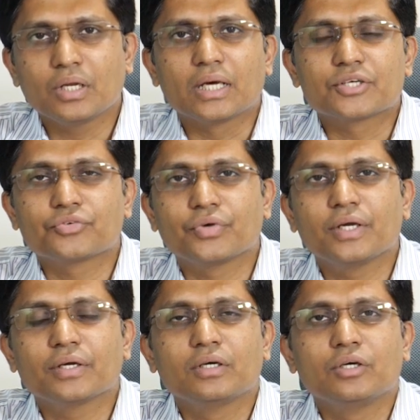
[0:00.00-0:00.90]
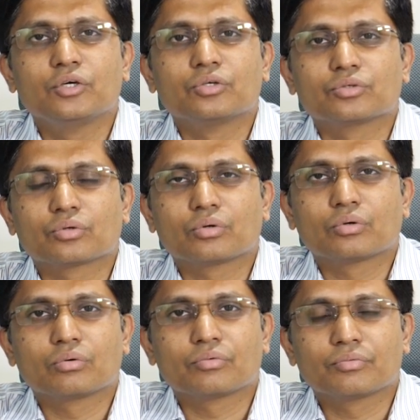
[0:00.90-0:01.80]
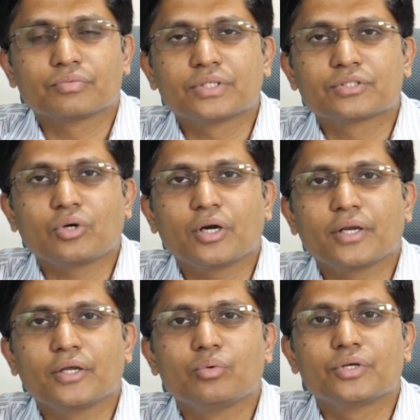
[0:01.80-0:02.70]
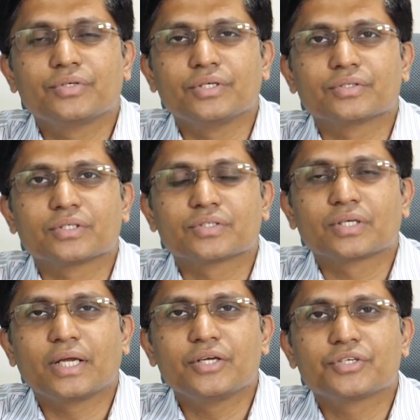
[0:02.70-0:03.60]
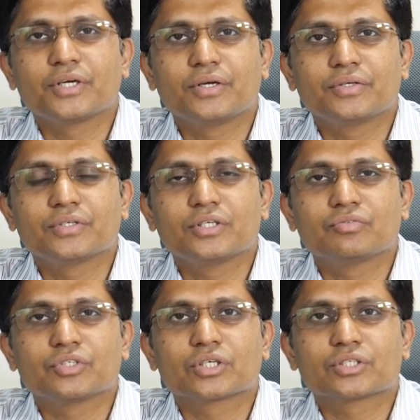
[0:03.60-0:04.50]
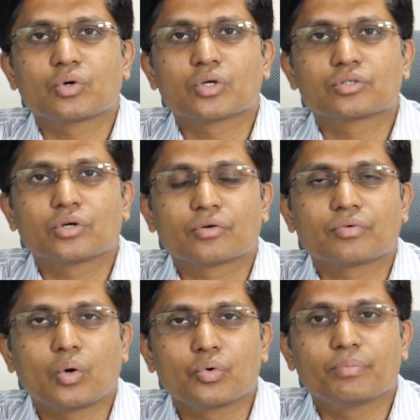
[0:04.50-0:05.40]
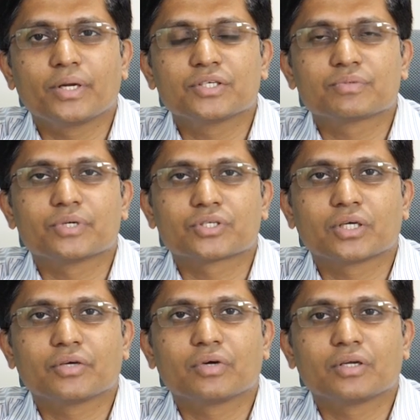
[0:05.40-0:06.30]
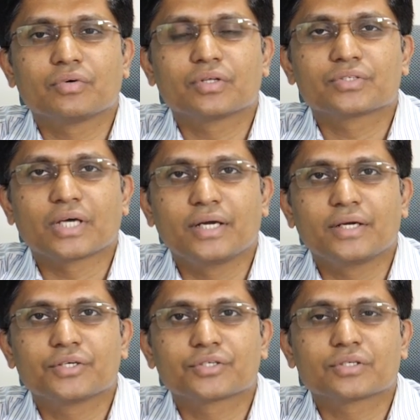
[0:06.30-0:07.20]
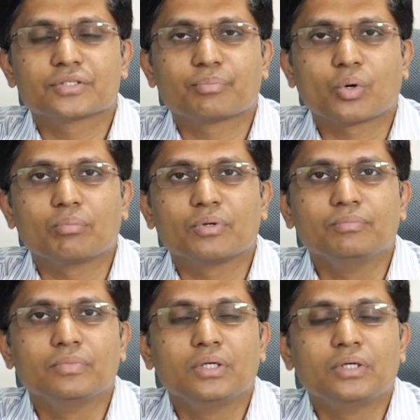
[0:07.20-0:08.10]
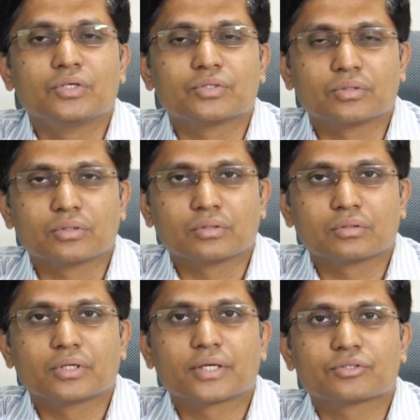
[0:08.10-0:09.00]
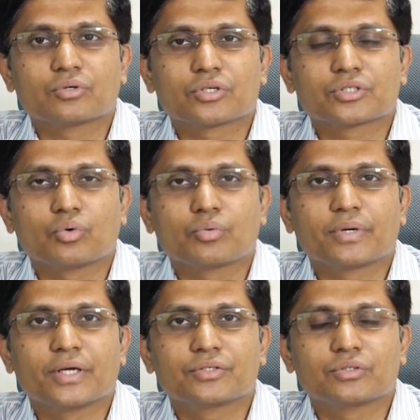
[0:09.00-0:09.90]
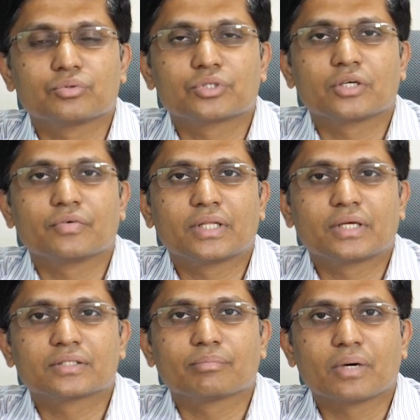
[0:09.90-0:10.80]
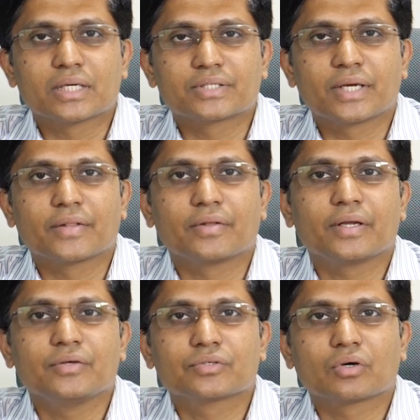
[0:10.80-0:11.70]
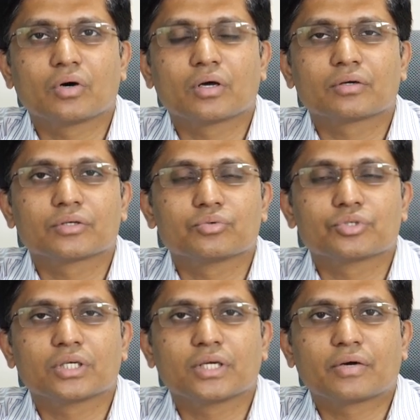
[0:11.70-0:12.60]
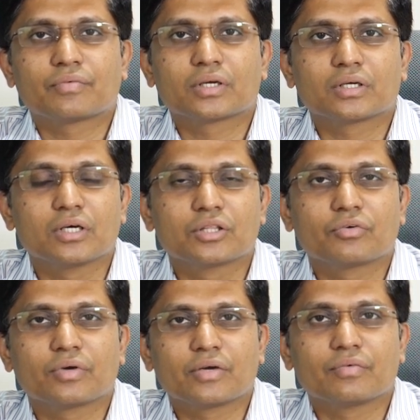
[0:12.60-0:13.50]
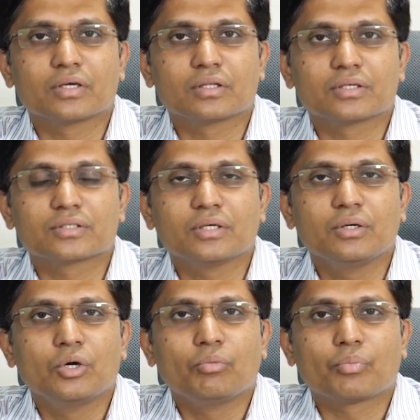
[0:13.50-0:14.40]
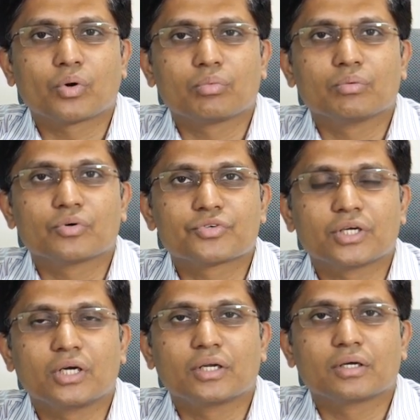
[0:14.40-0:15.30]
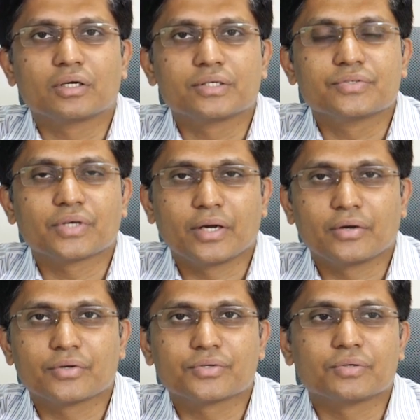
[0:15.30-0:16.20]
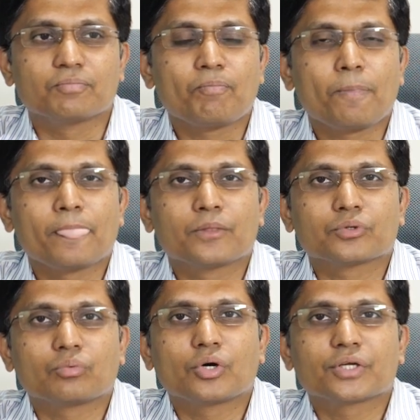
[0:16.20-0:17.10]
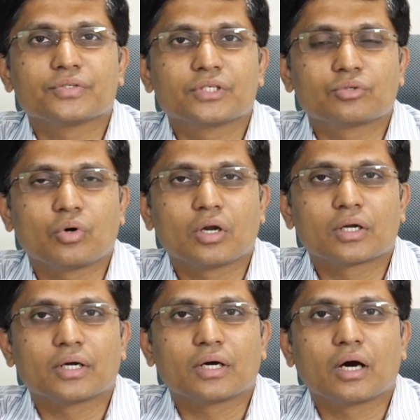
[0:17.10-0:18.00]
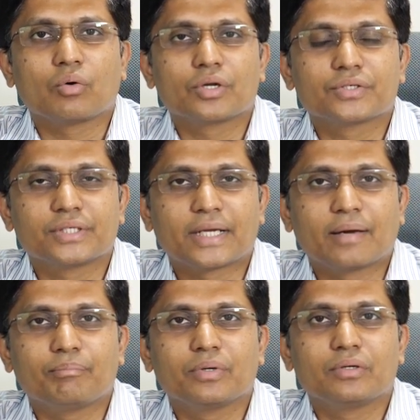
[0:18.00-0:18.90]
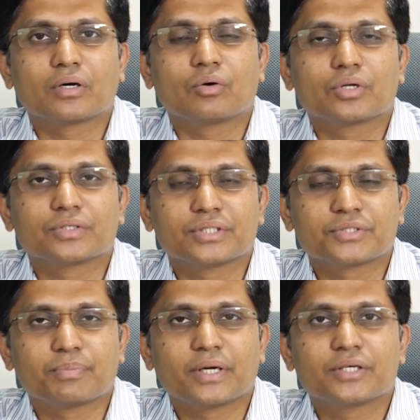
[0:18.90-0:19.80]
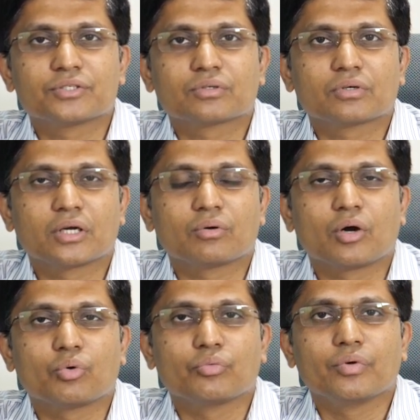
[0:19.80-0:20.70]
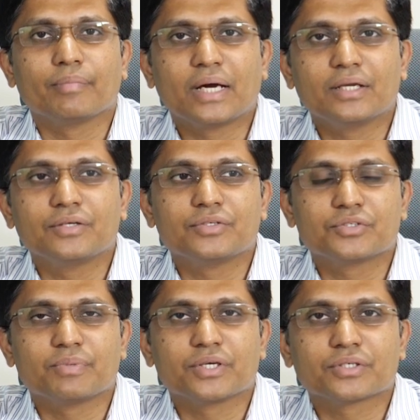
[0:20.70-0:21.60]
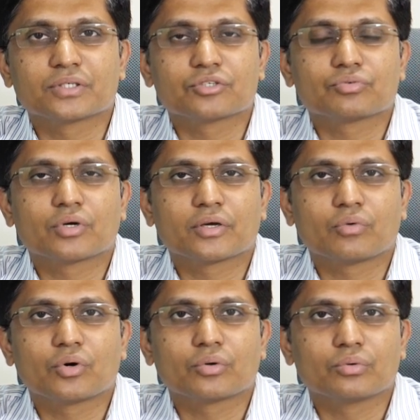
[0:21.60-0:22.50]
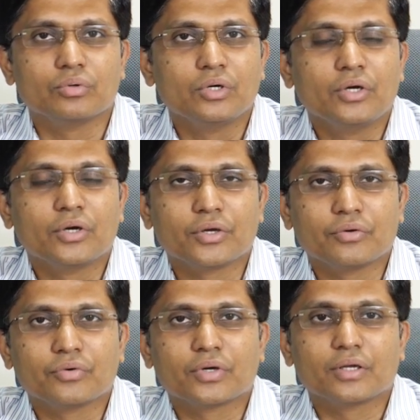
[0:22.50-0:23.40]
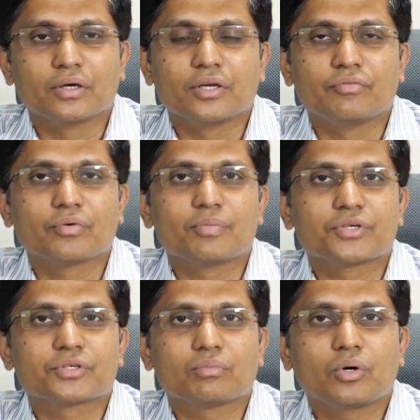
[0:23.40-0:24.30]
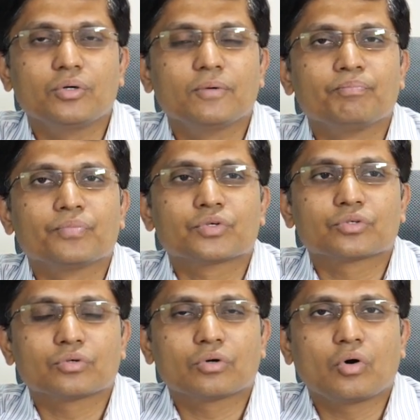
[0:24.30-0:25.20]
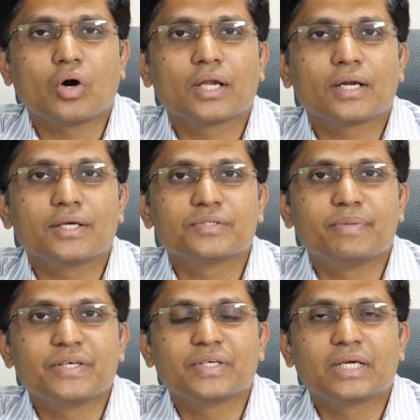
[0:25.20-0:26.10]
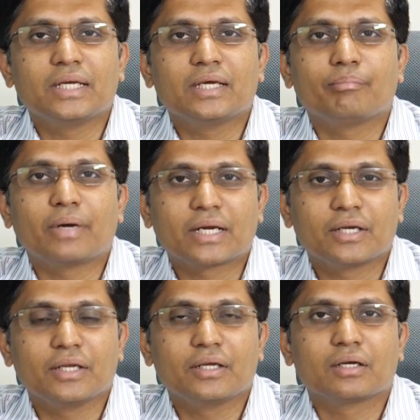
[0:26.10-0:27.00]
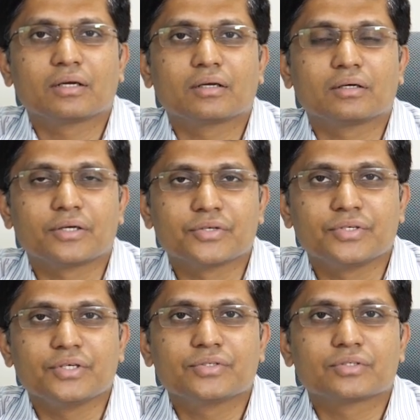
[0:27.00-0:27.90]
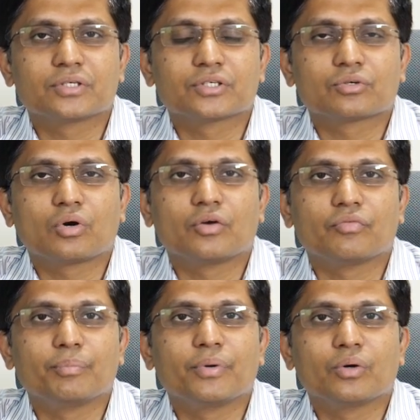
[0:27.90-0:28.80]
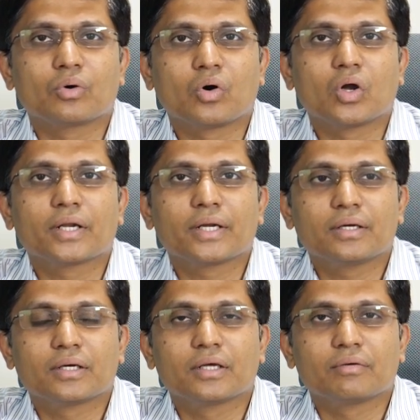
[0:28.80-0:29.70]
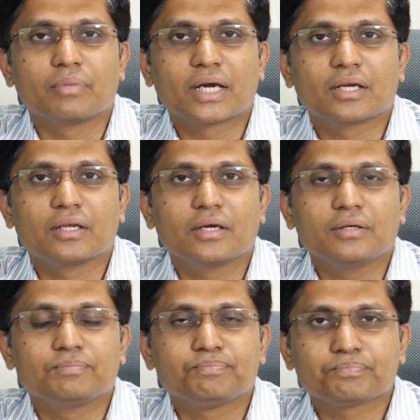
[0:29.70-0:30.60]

last week. So it's not a new disease. It is an ancient disease which has caused a lot of outbreaks, especially whenever the sanitation is a problem. So it has caused outbreaks usually when there is a mass gatherings or usually after an earthquake where there is a problem of shelter and sanitation. So what is this cholera? How does it happen? How does it spreads? And how do we manage this patient? That's what I want to give you an uh, information about. So cholera is basically a bacterial uh, disease. It is called Vibrio cholerae and, and bacteria